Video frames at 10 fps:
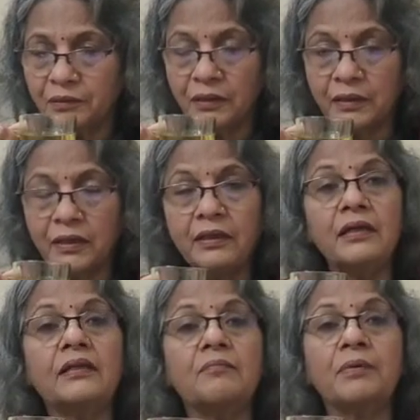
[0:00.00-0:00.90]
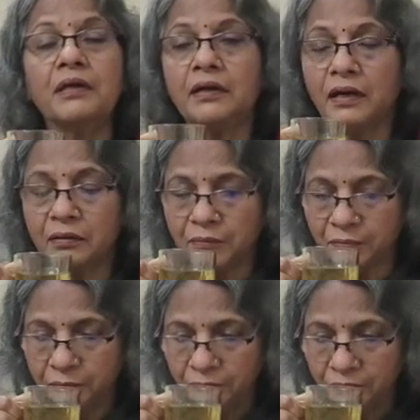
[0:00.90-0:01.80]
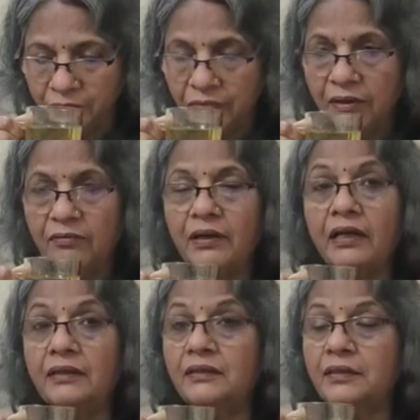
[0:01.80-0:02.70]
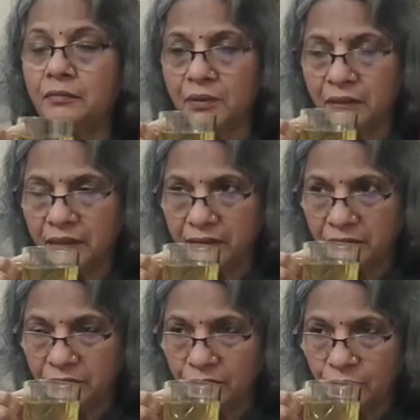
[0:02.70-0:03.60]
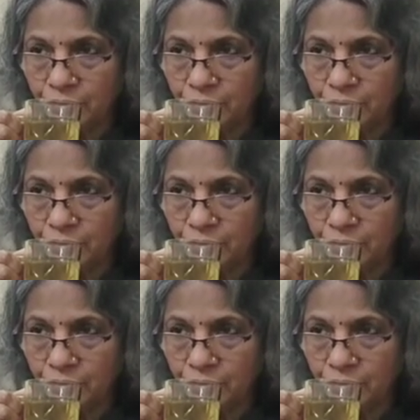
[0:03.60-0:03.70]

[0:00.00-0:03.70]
the green and the big cardamom flavor, and cinnamon leaves.